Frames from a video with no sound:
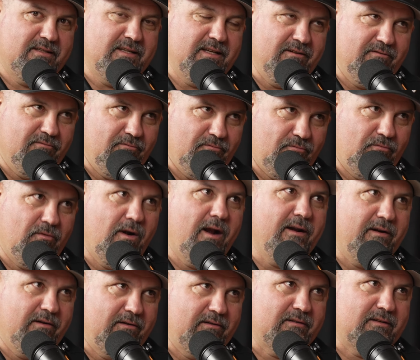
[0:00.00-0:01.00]
getting
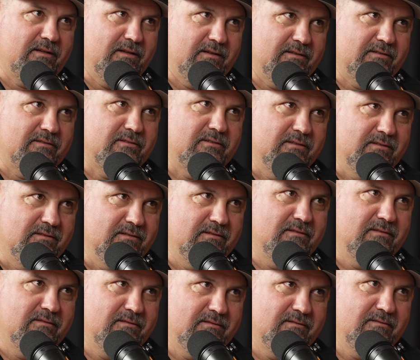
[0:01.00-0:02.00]
rare because,
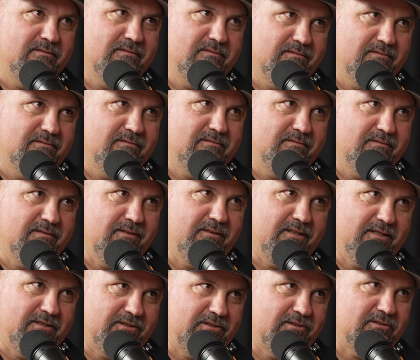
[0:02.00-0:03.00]
I
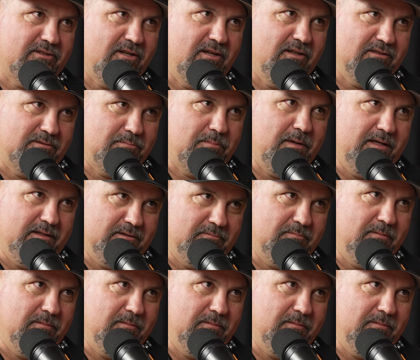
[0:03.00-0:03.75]
mean, let's just call a spade a